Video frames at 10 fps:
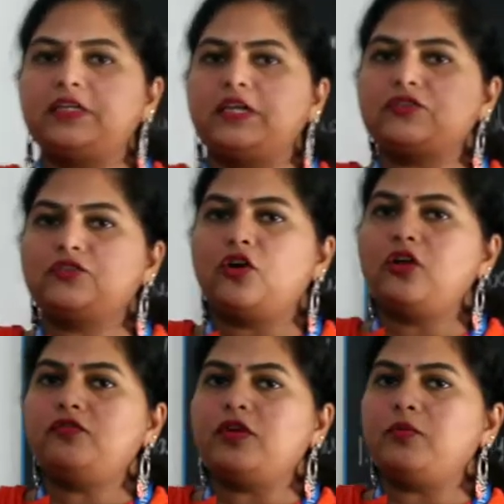takes you
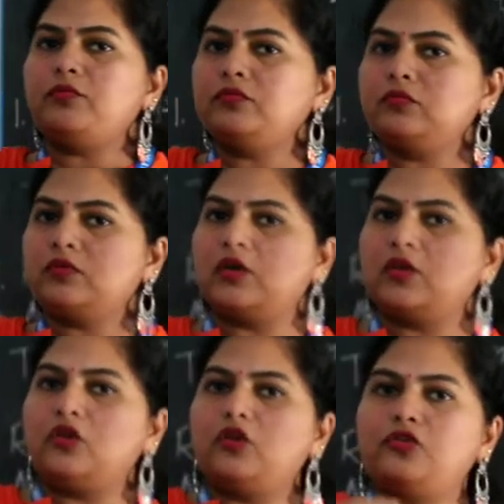all from
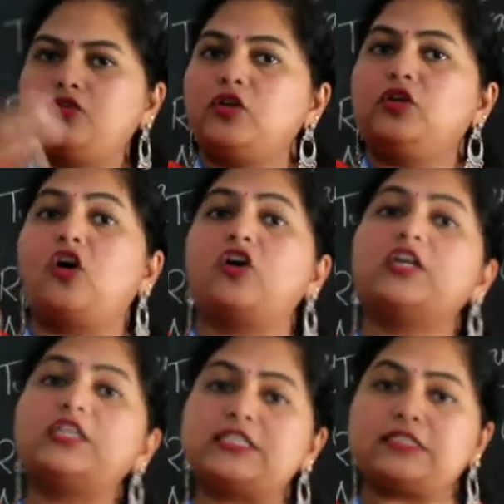to a
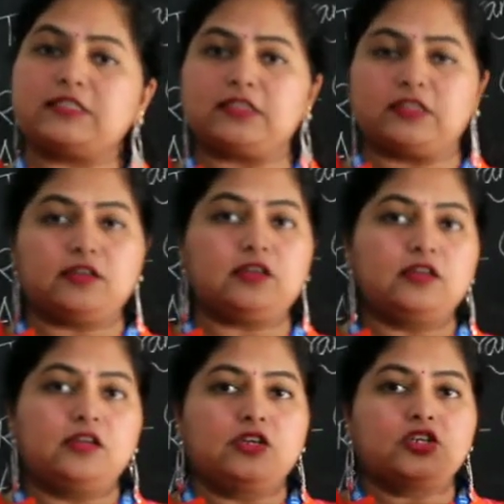longer distance at a
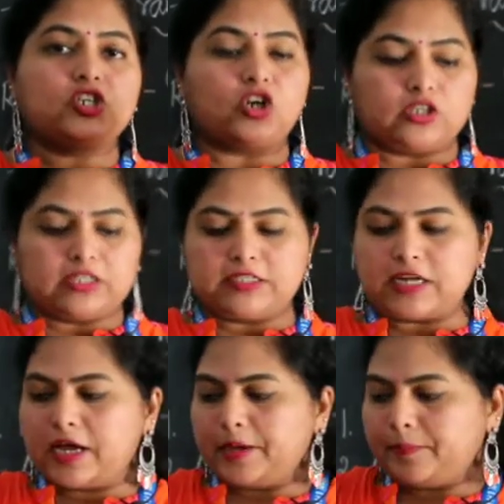shorter
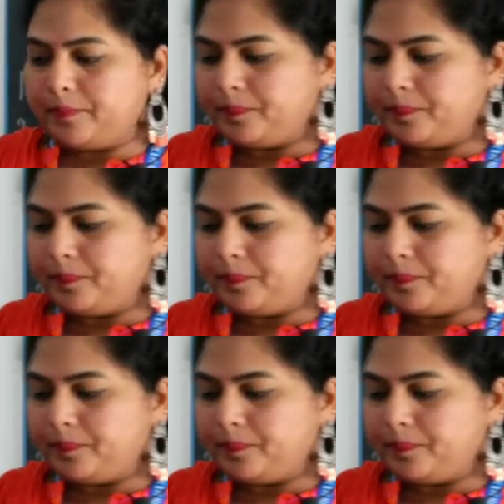time.